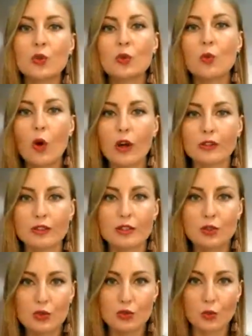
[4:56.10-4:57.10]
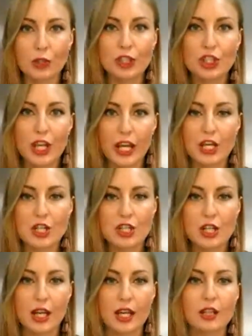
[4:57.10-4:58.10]
you want to do a
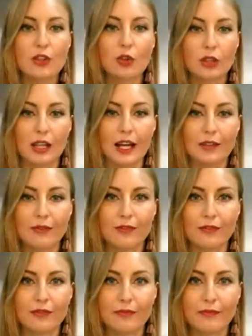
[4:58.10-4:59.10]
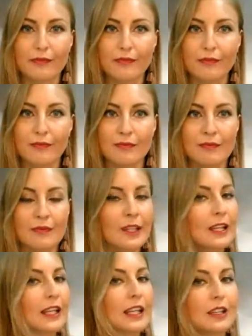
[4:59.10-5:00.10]
change in your life.
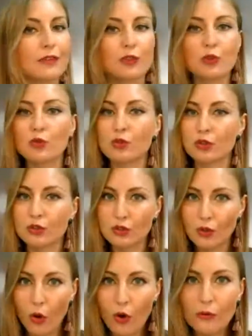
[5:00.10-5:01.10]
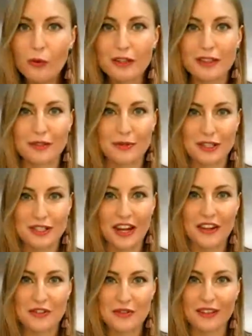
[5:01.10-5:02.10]
If you don't want to do
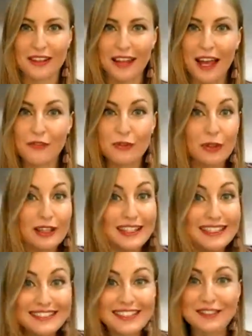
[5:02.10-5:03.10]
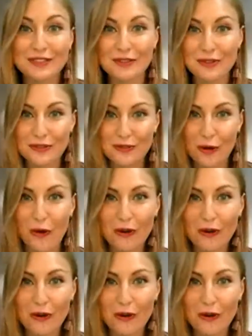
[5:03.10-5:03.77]
a change in your life, you're listening to a